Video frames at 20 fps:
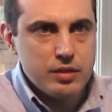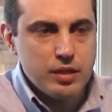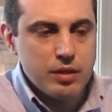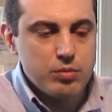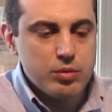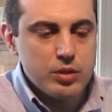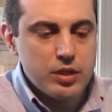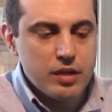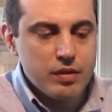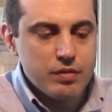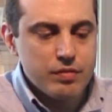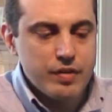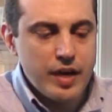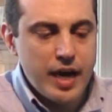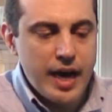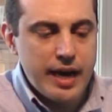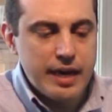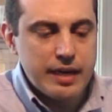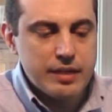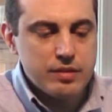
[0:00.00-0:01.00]
They would have
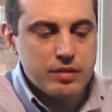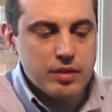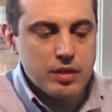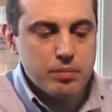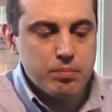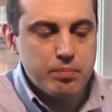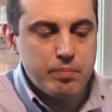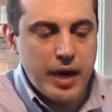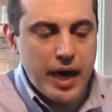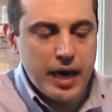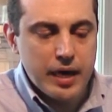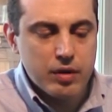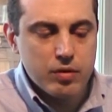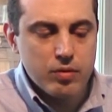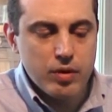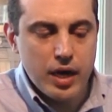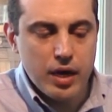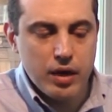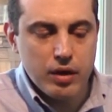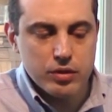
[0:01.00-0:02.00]
had their
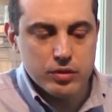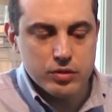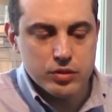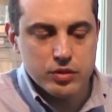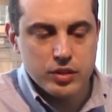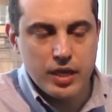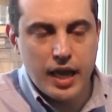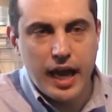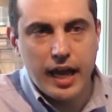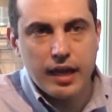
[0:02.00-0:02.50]
background